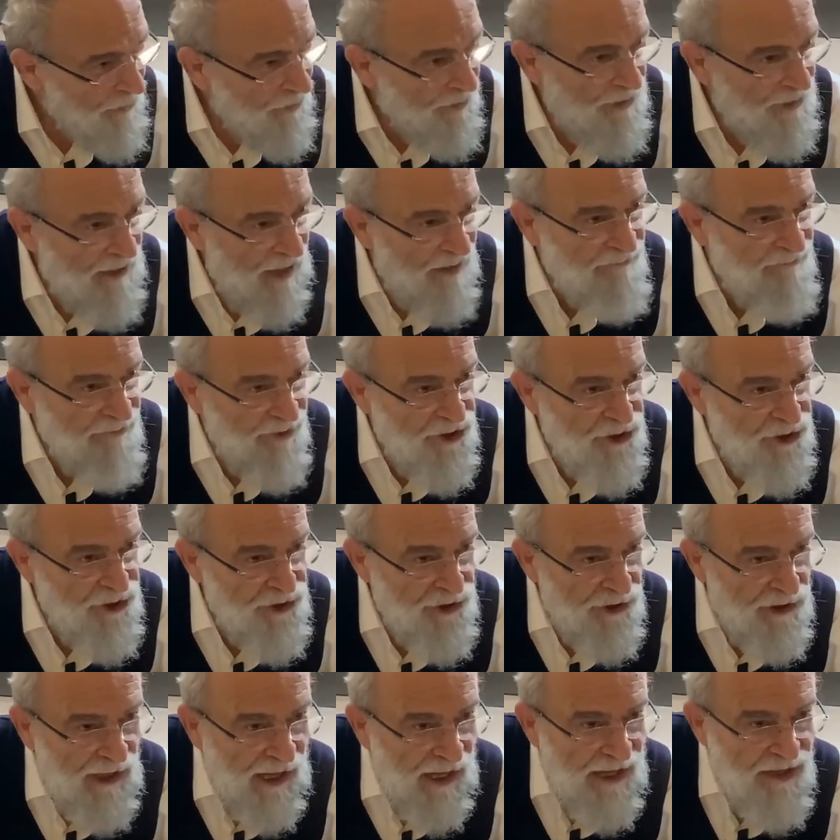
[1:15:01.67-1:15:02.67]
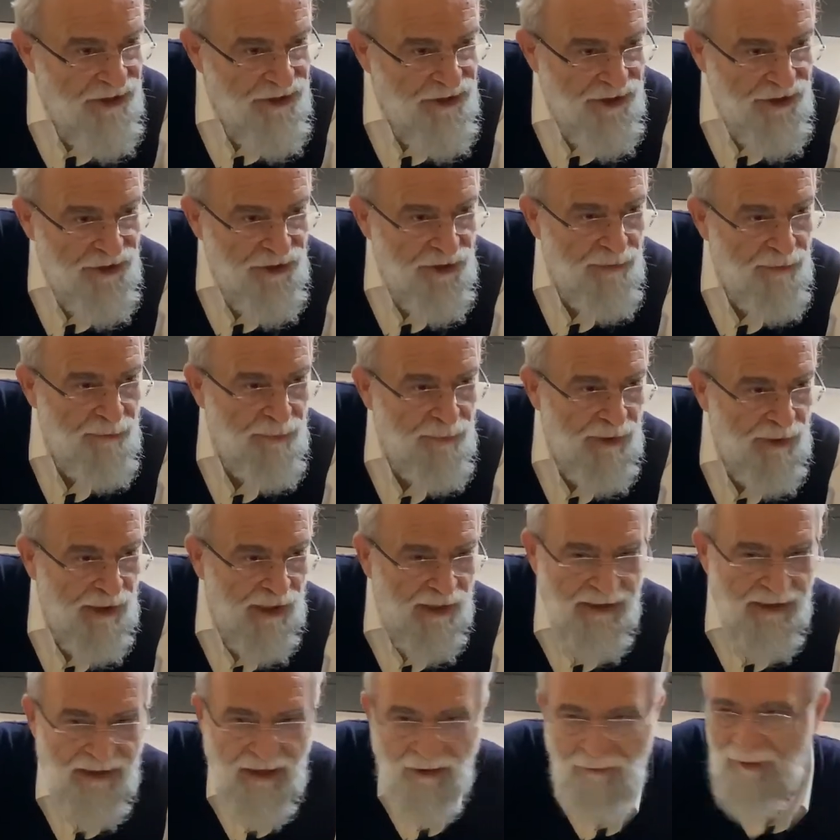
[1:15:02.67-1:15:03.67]
Your nefesh lies in your
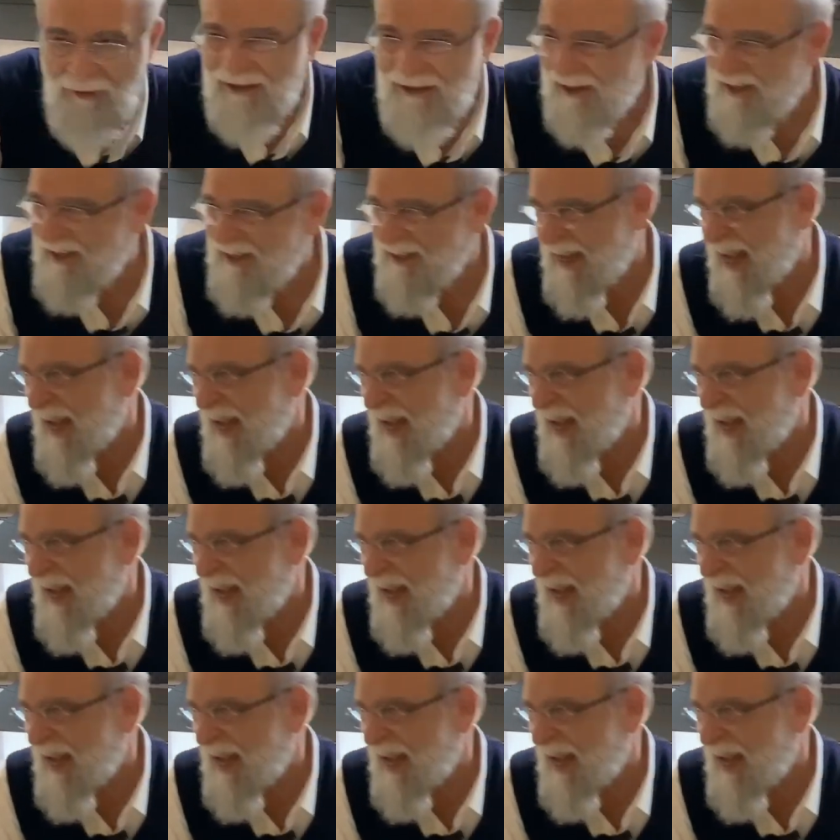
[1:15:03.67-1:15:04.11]
blood. Now, what does